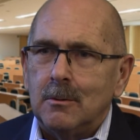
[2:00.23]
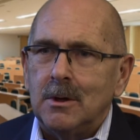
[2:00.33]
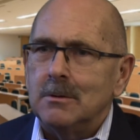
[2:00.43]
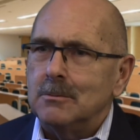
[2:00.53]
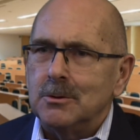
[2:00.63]

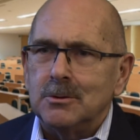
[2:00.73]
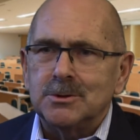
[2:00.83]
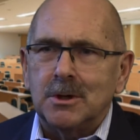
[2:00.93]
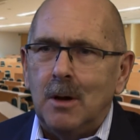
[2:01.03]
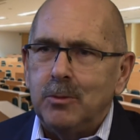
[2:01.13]
Well,
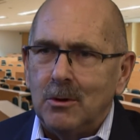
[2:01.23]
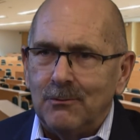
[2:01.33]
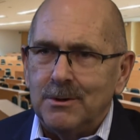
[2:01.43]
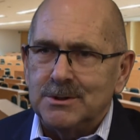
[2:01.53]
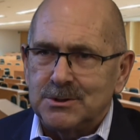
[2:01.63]
there's a couple
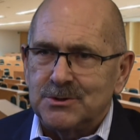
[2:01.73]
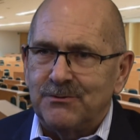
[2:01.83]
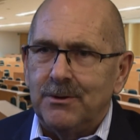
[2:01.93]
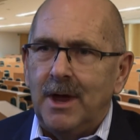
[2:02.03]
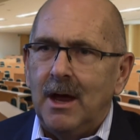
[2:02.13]
of
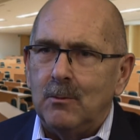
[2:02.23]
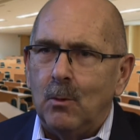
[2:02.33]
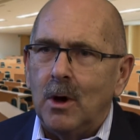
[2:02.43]
reasons for that.